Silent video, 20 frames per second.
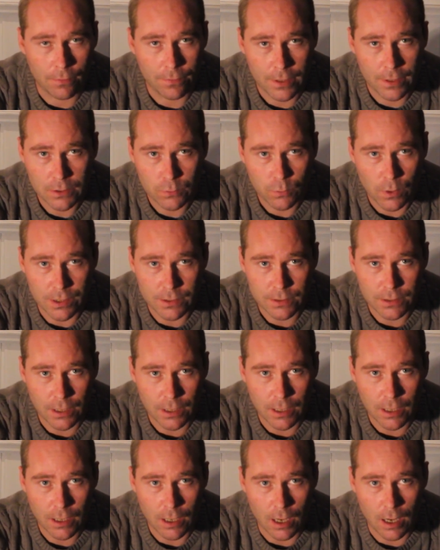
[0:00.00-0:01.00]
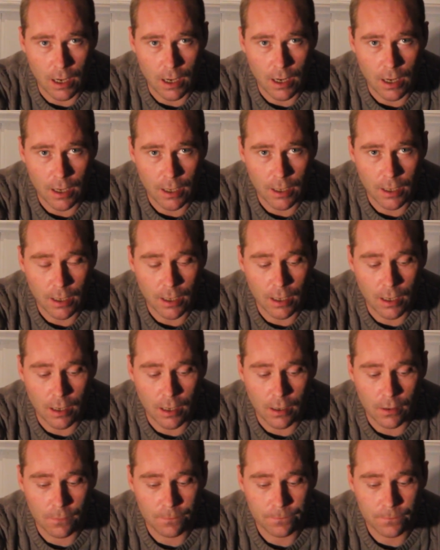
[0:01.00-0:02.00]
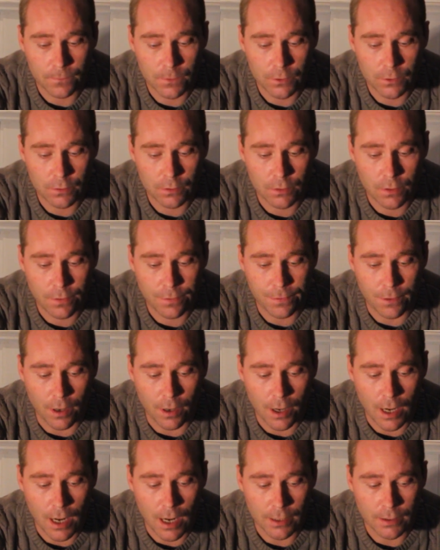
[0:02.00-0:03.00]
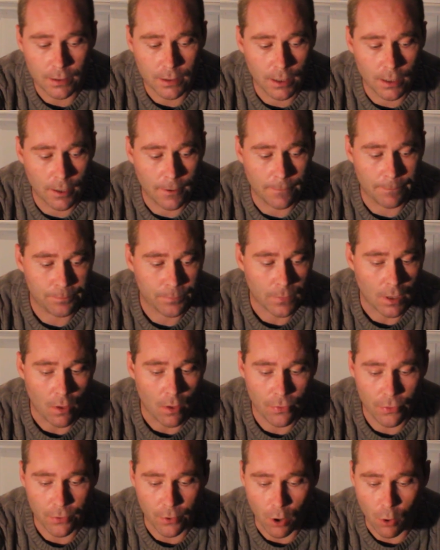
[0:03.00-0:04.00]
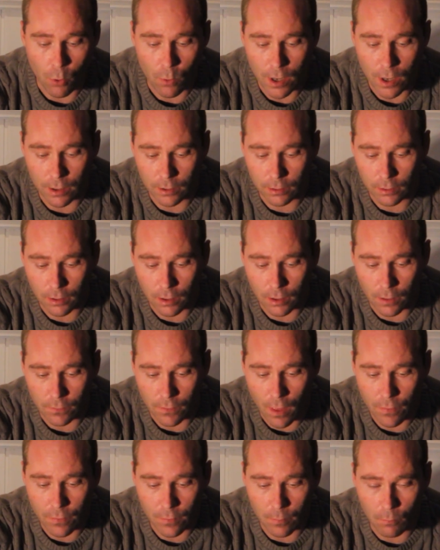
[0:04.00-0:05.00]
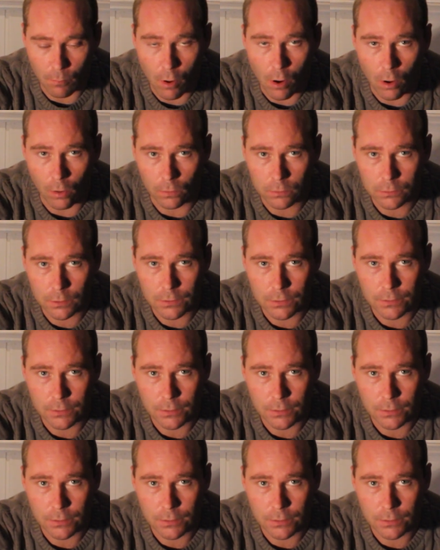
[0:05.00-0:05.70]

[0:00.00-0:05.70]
This Wednesday I thought I'd throw in another malt.